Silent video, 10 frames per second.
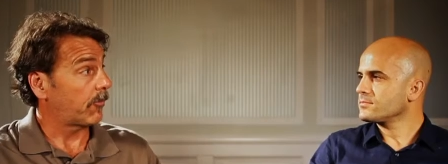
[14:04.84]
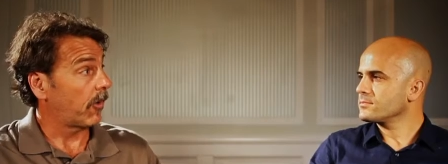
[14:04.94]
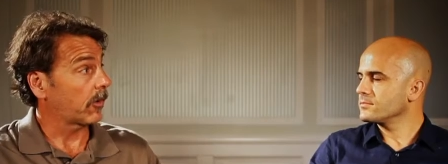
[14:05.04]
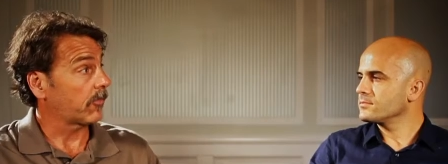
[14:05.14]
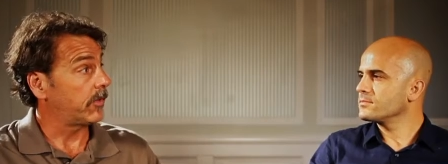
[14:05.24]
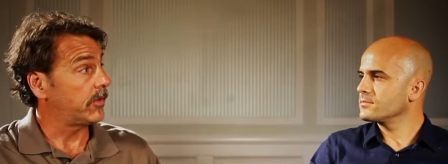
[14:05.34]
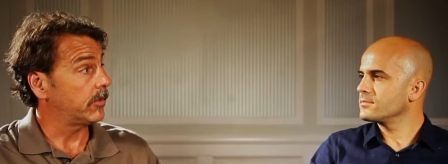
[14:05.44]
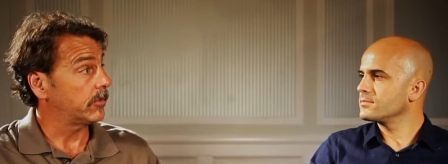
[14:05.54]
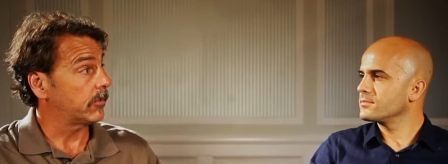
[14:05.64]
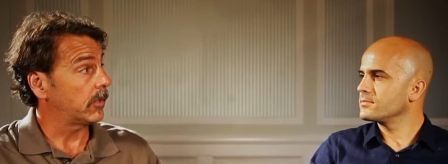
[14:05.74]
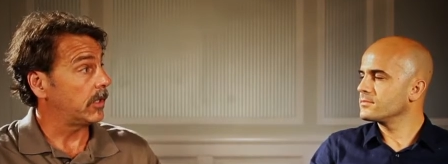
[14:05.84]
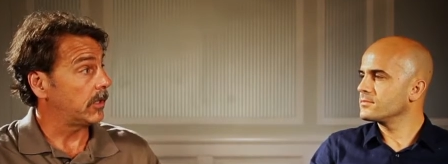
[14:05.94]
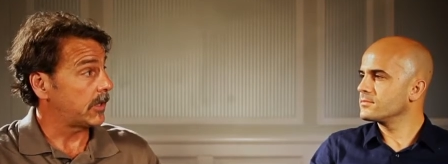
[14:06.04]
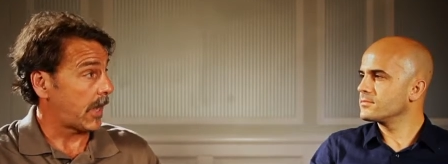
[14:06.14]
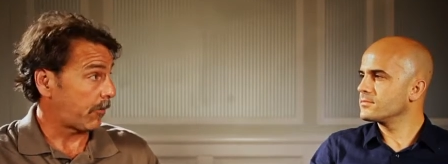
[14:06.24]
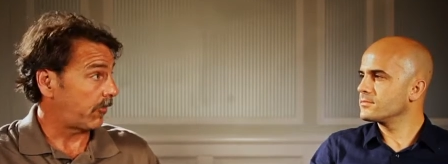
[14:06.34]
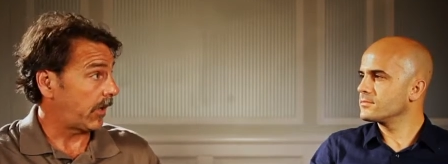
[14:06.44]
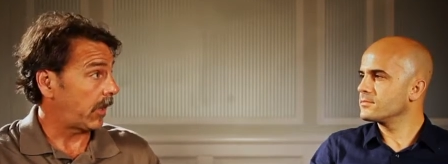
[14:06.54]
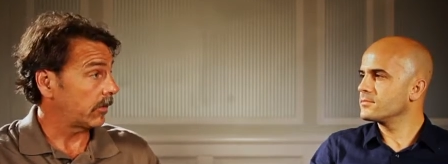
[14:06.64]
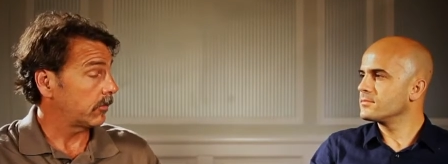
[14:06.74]
Speaker 1: Franc vineyards in Napa
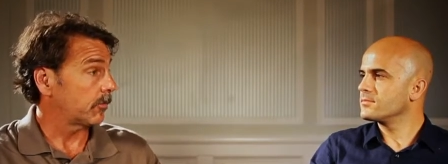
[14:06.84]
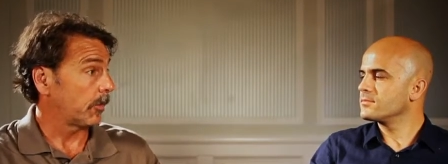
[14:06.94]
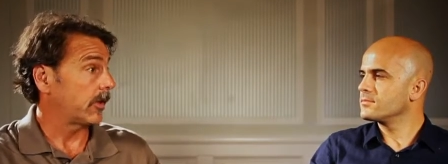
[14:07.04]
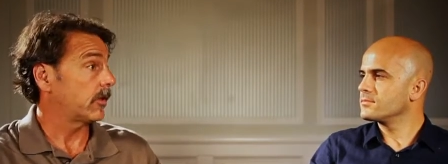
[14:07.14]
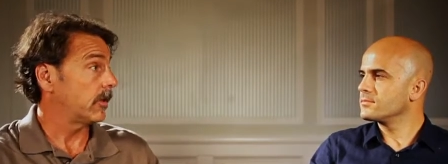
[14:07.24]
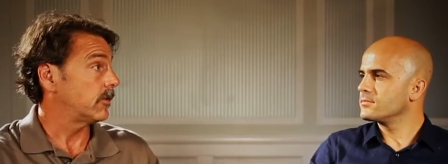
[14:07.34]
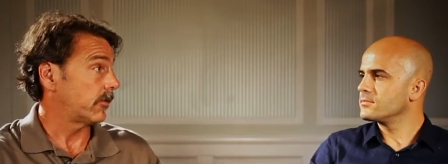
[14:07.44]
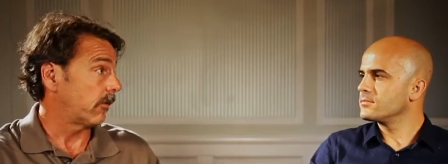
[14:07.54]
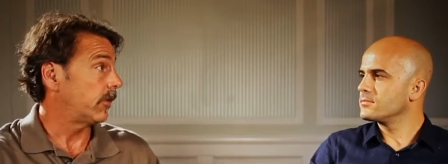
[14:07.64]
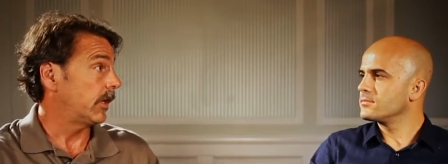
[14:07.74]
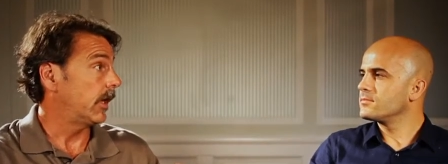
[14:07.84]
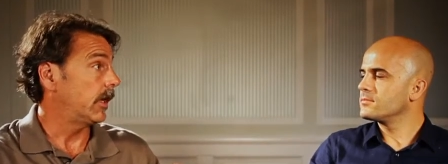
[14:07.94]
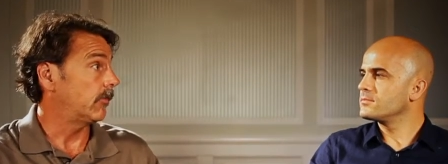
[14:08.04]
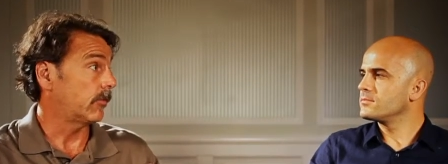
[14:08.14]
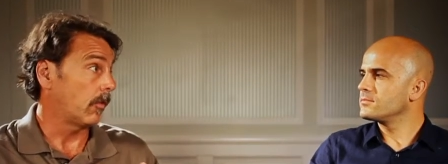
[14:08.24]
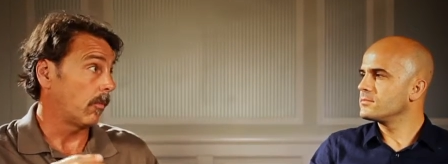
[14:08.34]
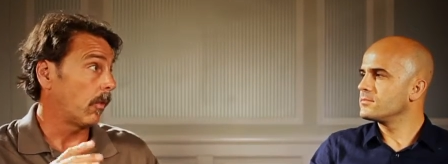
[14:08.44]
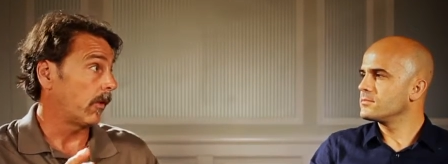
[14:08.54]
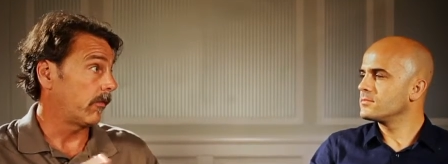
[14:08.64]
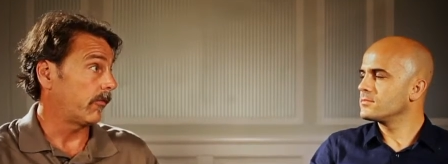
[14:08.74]
Valley. It was planted in '78. It's
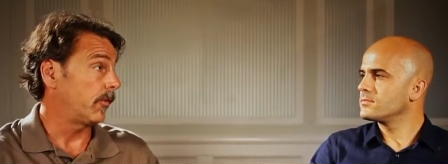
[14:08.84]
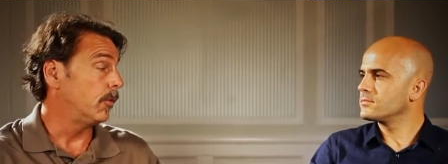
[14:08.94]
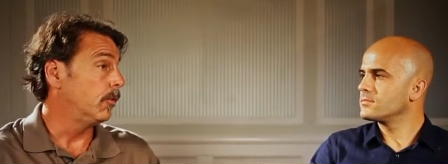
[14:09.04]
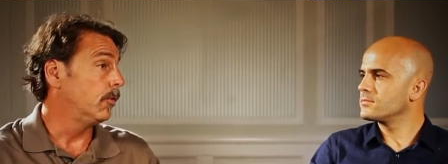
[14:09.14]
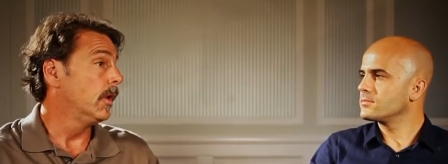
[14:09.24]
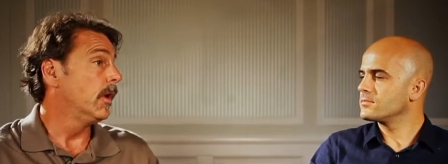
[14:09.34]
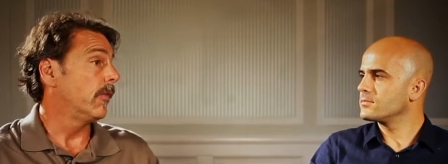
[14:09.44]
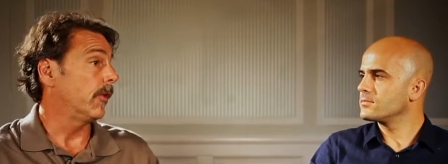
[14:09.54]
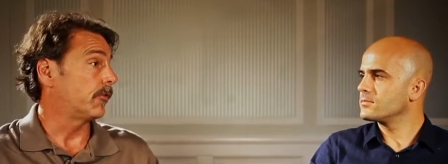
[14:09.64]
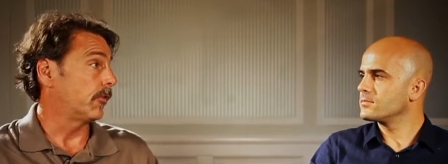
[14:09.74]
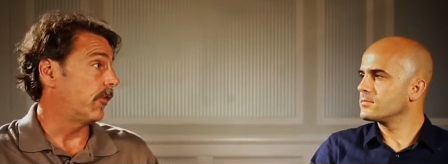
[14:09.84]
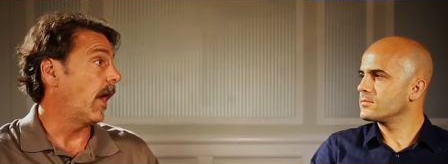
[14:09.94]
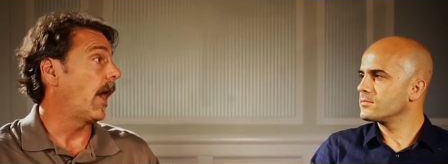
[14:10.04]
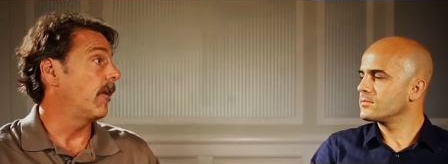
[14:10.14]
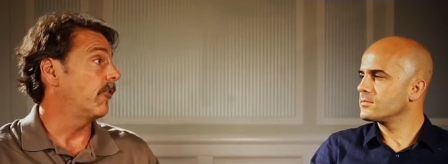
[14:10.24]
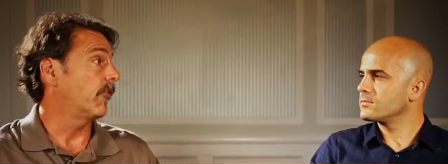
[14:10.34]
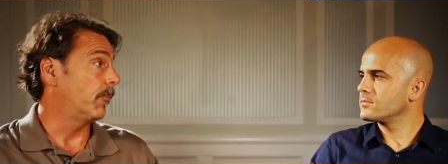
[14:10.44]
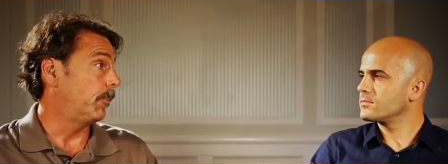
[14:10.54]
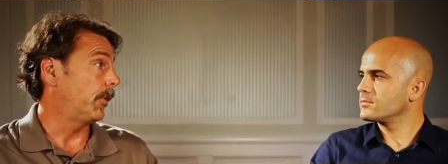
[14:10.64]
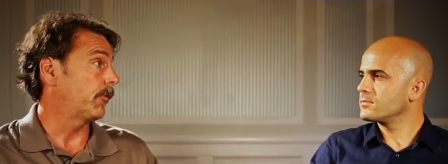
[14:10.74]
one of the few that survived
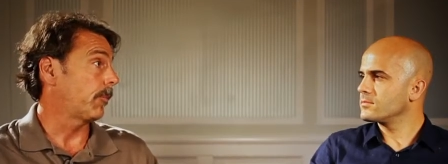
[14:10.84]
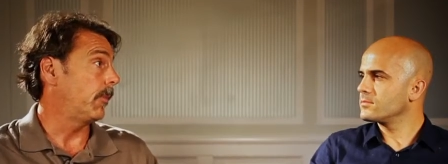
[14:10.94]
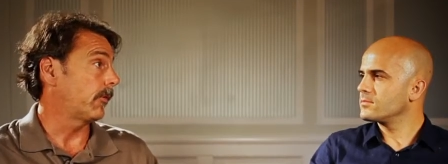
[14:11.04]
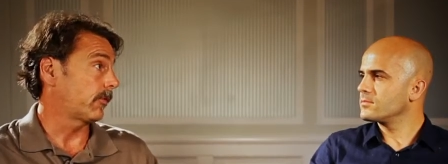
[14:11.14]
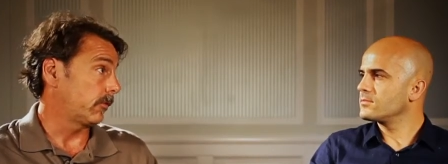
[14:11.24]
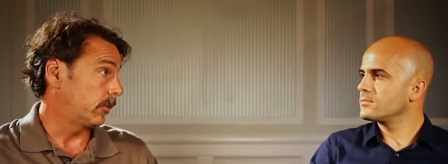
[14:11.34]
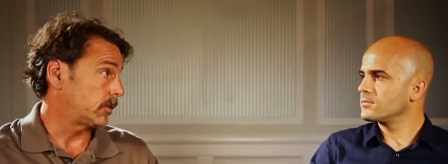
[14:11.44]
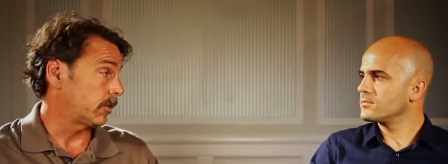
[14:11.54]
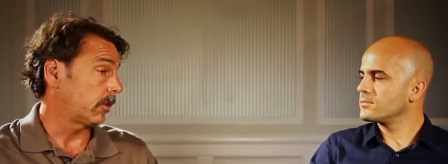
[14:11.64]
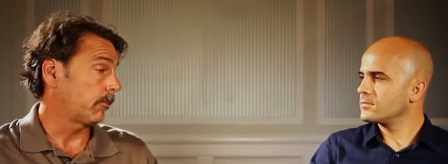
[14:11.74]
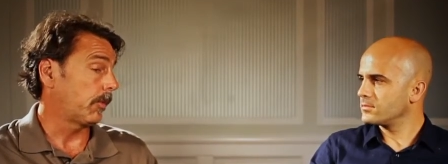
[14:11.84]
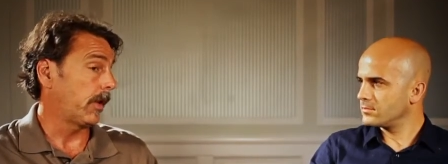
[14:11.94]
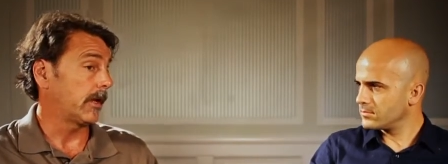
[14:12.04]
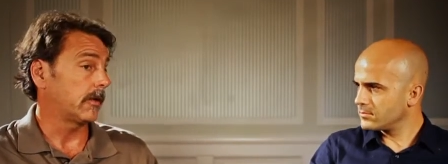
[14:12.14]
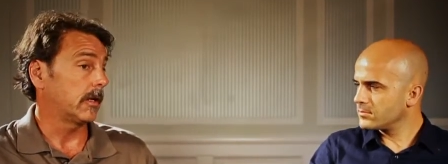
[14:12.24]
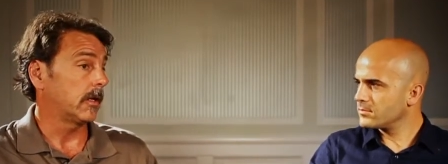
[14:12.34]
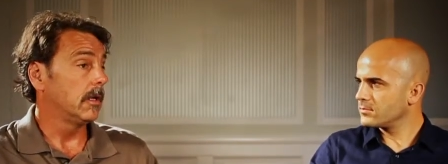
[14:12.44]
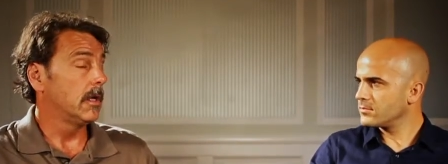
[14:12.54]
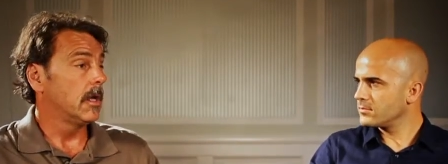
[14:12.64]
from Bill Smith's original planting.